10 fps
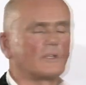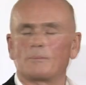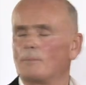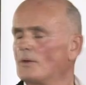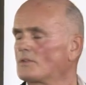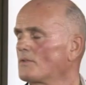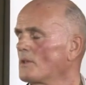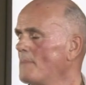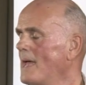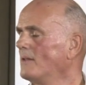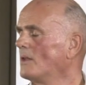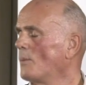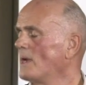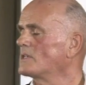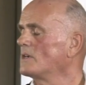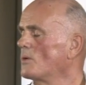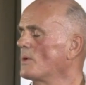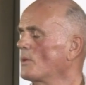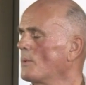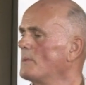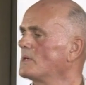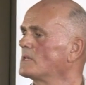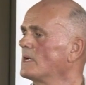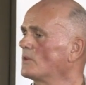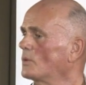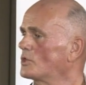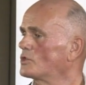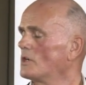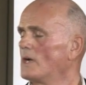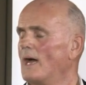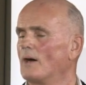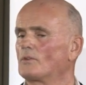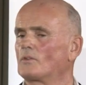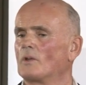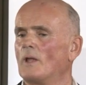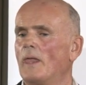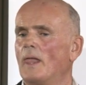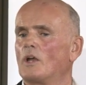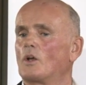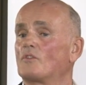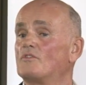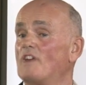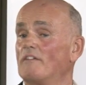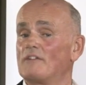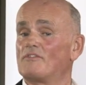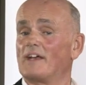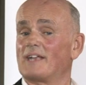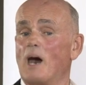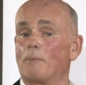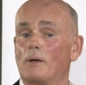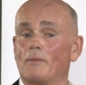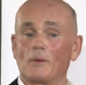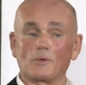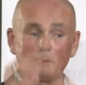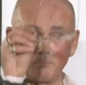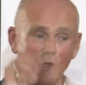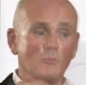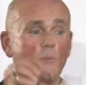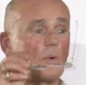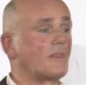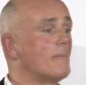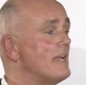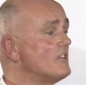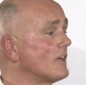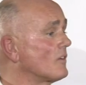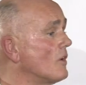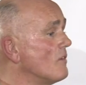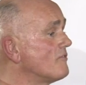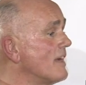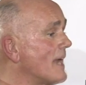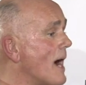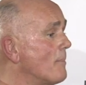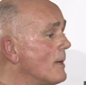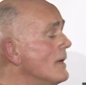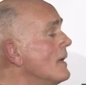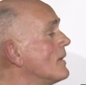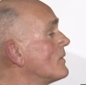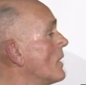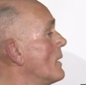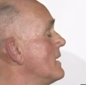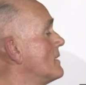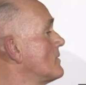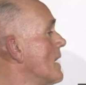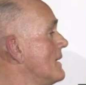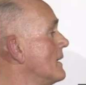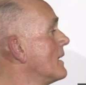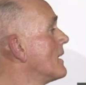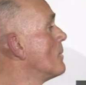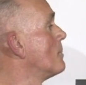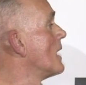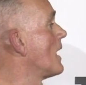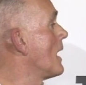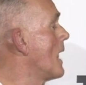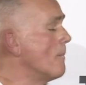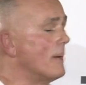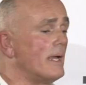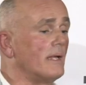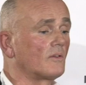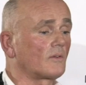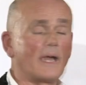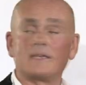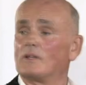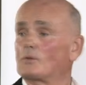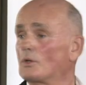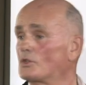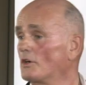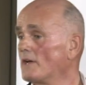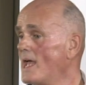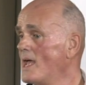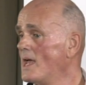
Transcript: that most of the men that went along with the women to his couture house got very fed up. There was a moment when the men just got fed up. So he decided he'd open a club inside his couturier.